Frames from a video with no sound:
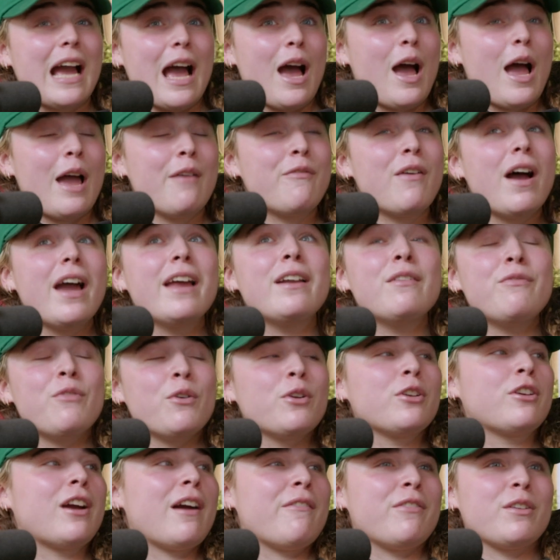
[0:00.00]
I, I, if I had a
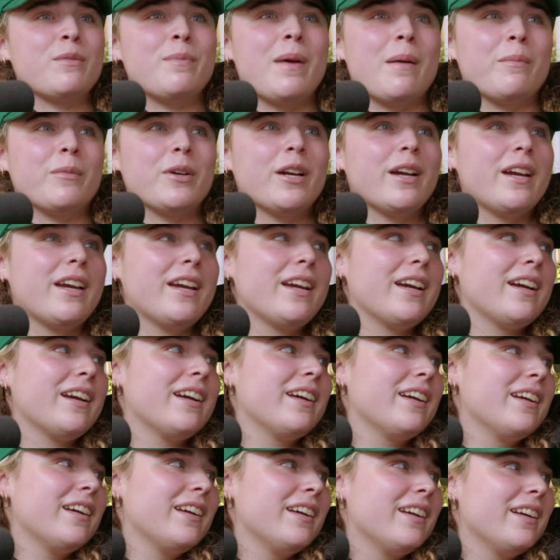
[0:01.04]
photographic memory,
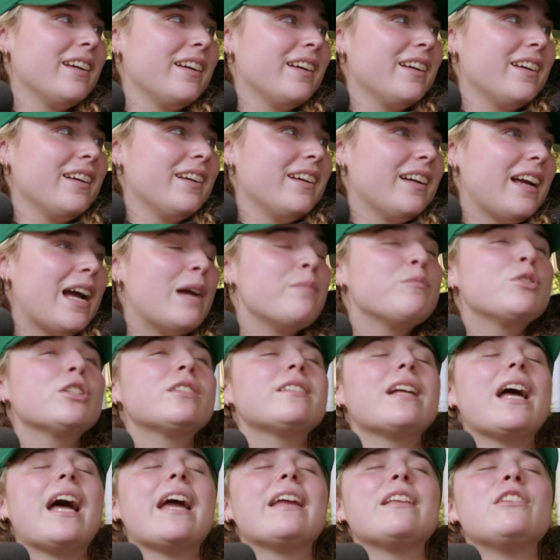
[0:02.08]
I'm
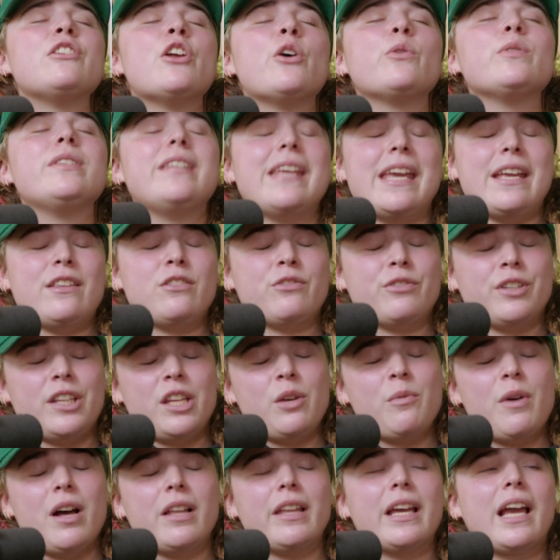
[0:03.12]
just I know dates
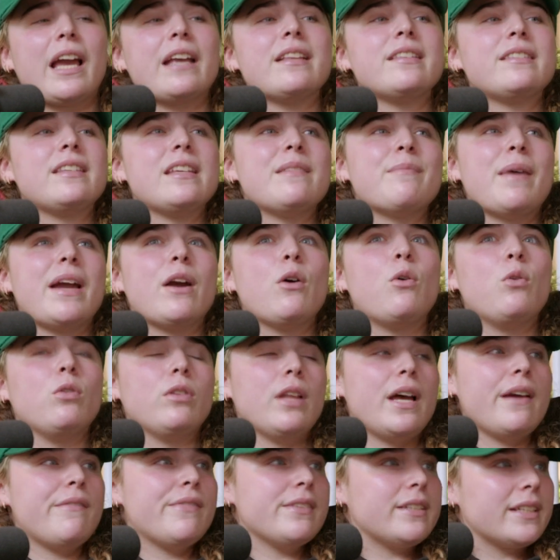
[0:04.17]
really well. Like I see my whole
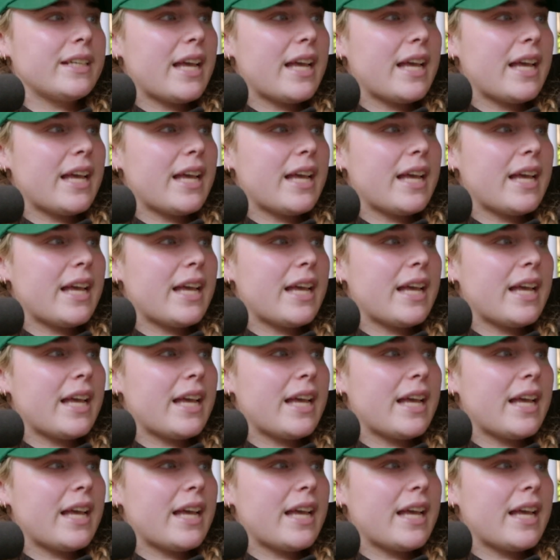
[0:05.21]
life as a